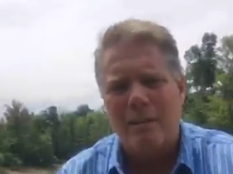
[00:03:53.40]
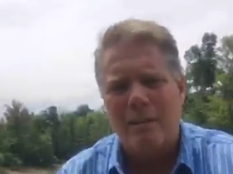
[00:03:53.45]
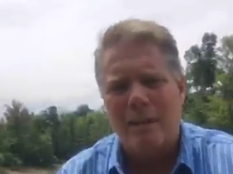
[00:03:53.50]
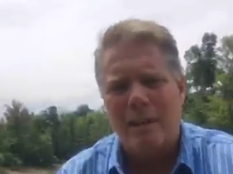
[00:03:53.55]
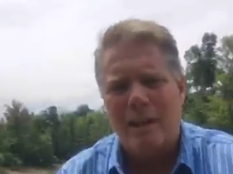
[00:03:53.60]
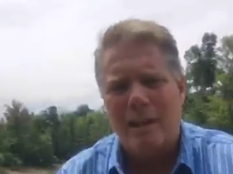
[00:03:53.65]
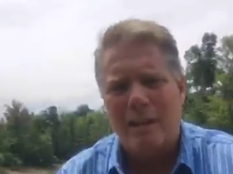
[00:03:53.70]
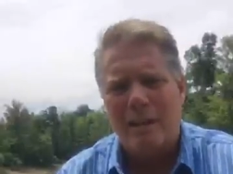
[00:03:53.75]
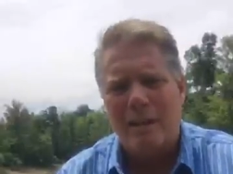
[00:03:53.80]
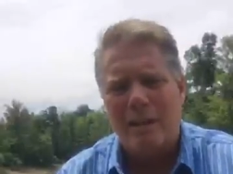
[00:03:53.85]

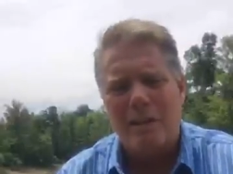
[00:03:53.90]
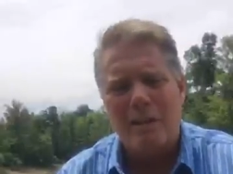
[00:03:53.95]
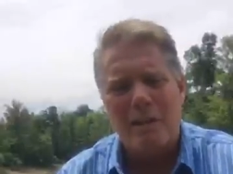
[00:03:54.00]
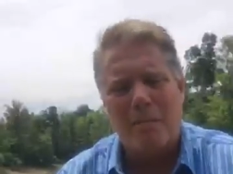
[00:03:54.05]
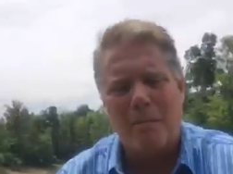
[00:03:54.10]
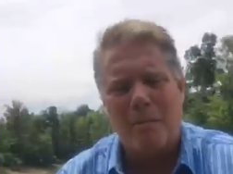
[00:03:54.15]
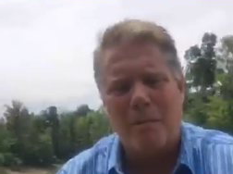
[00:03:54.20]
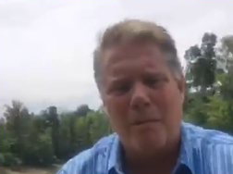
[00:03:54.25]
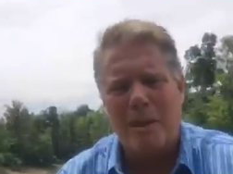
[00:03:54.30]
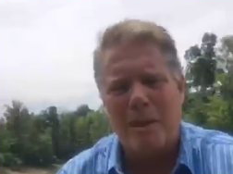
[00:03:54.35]
and
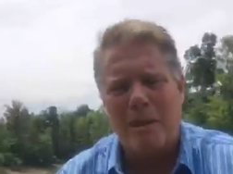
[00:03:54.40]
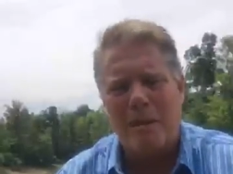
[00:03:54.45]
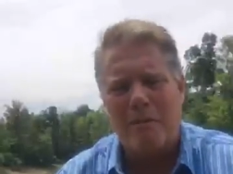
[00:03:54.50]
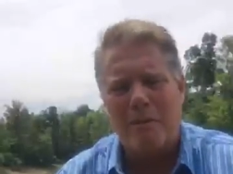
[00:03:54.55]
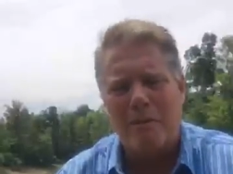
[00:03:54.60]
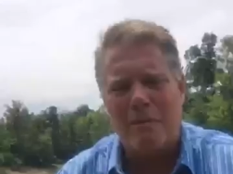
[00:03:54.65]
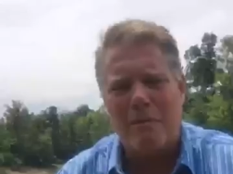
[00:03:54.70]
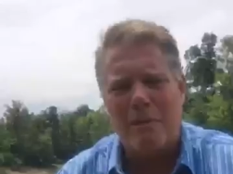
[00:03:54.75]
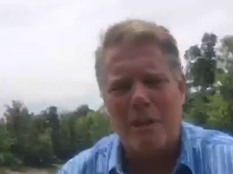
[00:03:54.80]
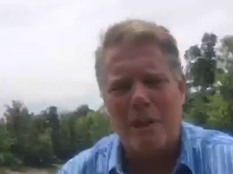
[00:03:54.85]
tumbled down a
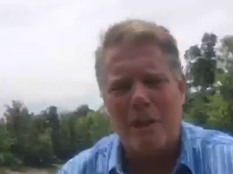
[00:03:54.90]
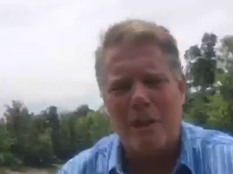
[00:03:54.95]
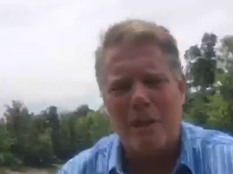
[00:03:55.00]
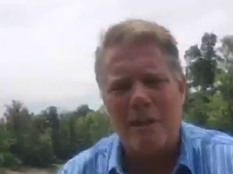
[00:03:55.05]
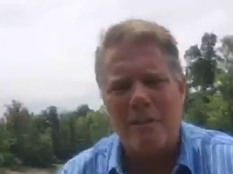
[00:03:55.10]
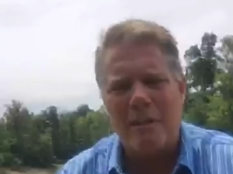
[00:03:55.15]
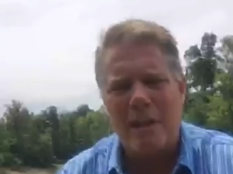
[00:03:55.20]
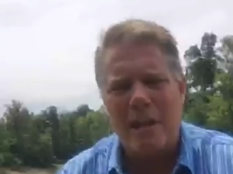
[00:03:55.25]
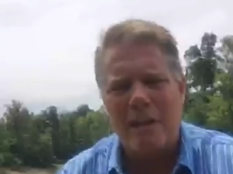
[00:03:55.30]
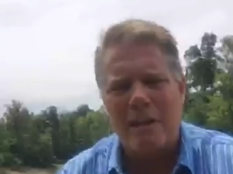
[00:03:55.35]
ravine
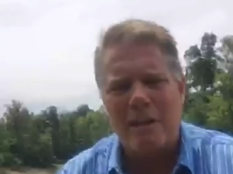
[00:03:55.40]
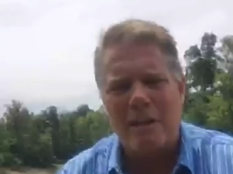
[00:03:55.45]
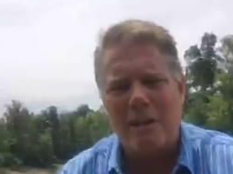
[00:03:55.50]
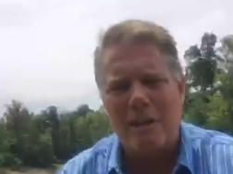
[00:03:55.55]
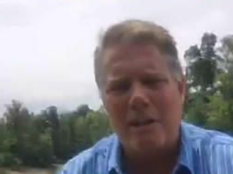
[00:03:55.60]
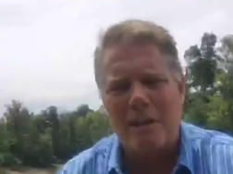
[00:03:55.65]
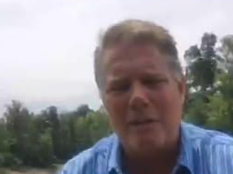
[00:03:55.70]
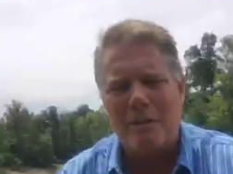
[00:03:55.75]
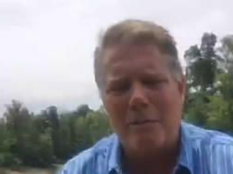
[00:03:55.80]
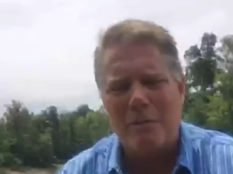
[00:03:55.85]
and landed
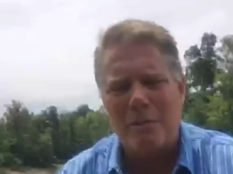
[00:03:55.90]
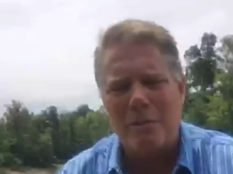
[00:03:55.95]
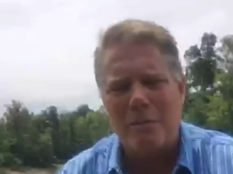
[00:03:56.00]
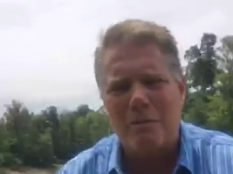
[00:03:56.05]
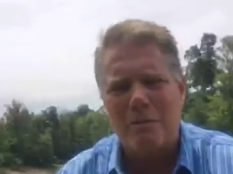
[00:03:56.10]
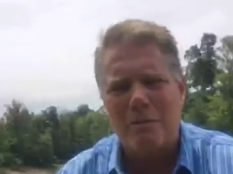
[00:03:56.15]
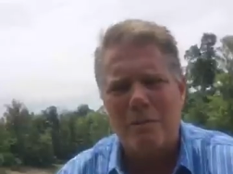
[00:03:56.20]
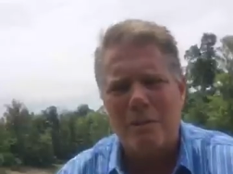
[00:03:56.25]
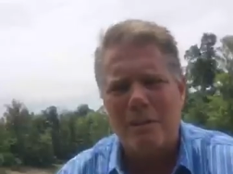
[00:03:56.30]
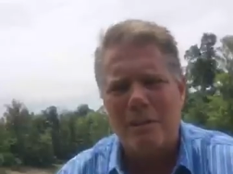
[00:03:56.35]
on its
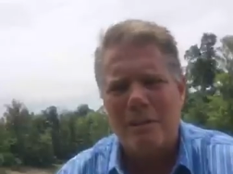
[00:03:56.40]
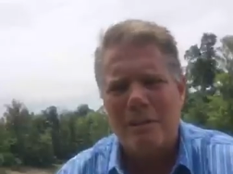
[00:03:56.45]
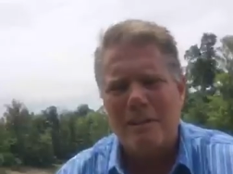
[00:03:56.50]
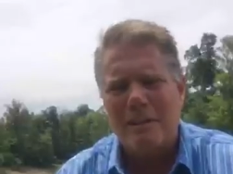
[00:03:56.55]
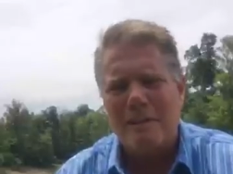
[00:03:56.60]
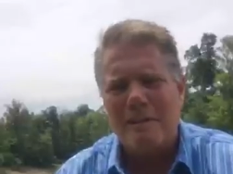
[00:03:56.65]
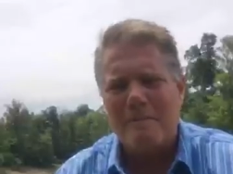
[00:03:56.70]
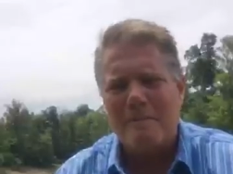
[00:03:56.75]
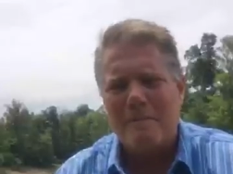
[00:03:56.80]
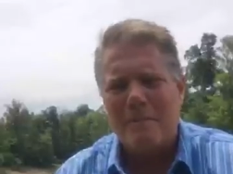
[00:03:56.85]
roof.
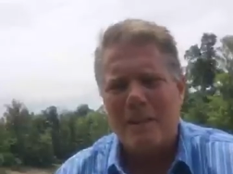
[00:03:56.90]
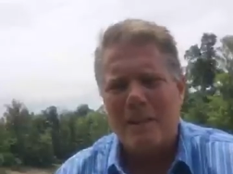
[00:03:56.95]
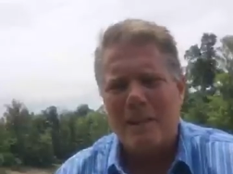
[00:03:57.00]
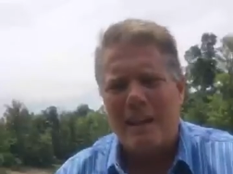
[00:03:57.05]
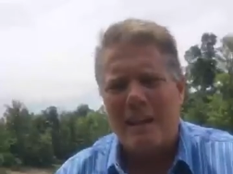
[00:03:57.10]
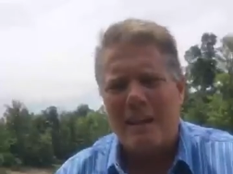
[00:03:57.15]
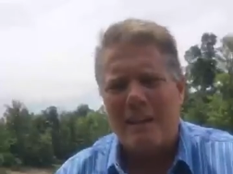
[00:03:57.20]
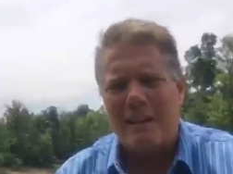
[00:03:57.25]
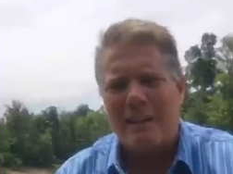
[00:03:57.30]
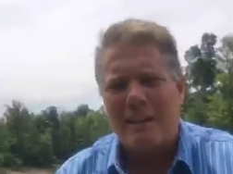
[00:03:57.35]

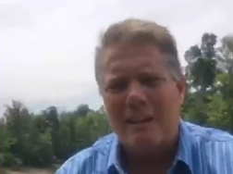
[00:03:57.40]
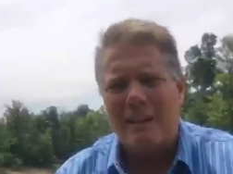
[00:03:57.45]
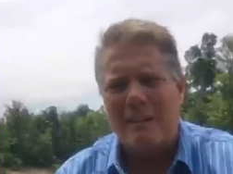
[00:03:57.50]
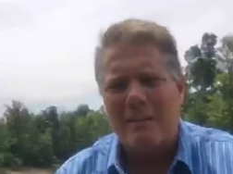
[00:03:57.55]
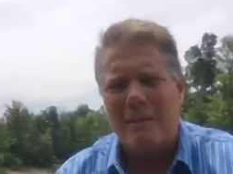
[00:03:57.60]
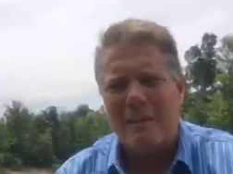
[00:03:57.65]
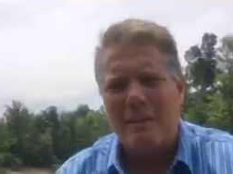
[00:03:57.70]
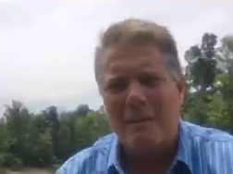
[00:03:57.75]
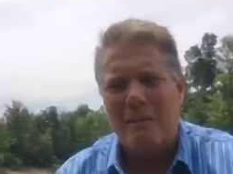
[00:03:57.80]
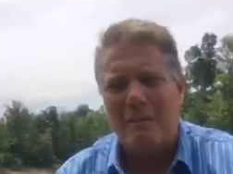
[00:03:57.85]
And,
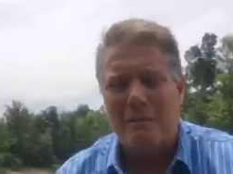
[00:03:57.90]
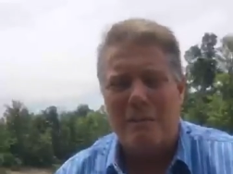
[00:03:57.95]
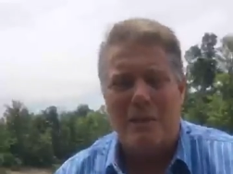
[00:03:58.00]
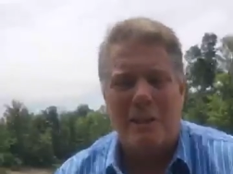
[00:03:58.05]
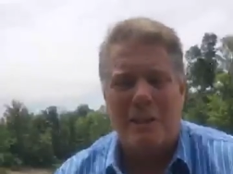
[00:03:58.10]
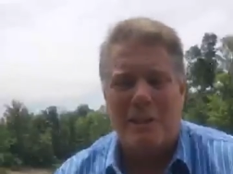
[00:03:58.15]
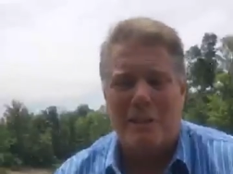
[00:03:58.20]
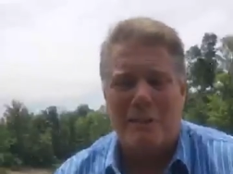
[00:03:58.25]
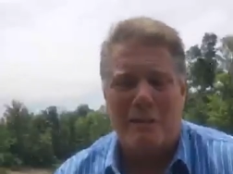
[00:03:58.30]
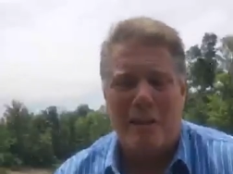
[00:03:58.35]

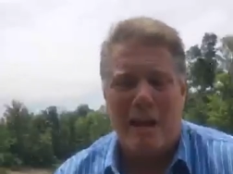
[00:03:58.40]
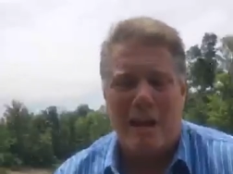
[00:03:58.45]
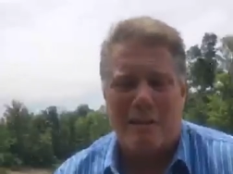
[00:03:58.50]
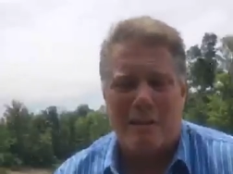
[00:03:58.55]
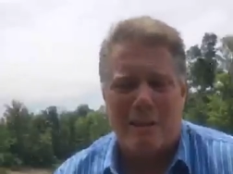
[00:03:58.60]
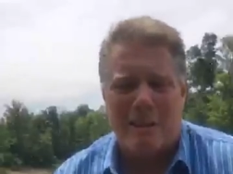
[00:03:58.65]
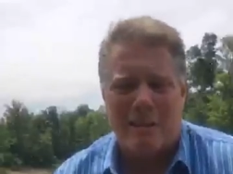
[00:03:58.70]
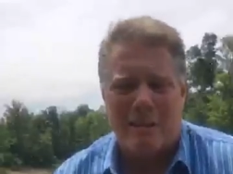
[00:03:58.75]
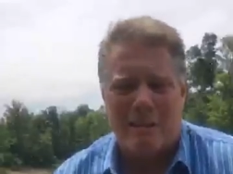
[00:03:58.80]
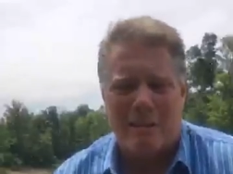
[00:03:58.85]
really
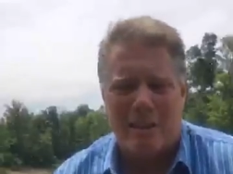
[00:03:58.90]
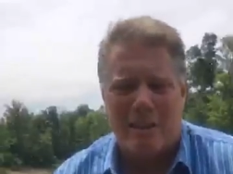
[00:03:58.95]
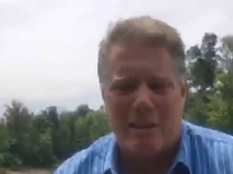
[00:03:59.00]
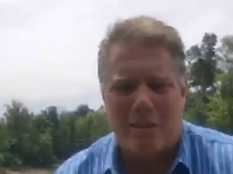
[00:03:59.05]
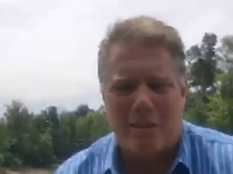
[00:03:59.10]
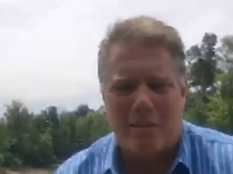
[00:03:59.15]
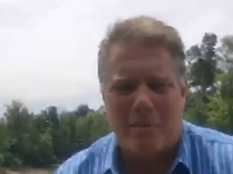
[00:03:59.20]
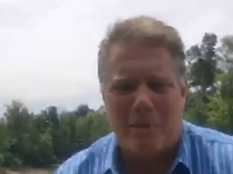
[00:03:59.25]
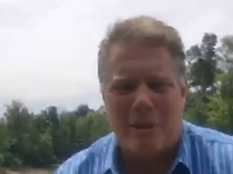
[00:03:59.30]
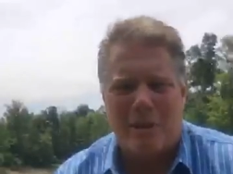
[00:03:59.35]
tragic. It
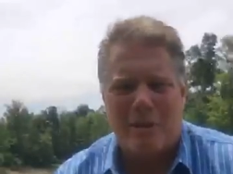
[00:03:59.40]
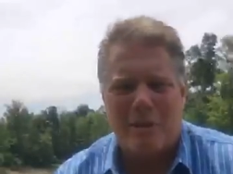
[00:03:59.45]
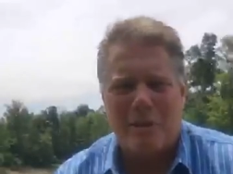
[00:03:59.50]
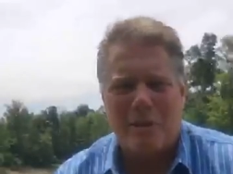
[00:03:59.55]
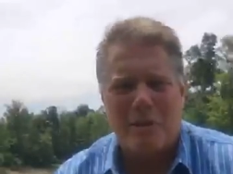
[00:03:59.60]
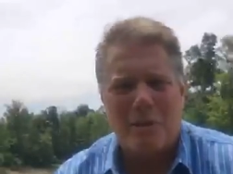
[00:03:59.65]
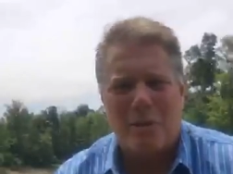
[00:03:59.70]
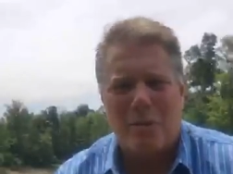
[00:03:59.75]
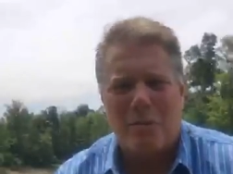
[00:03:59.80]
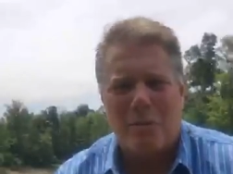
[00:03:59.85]
could have been so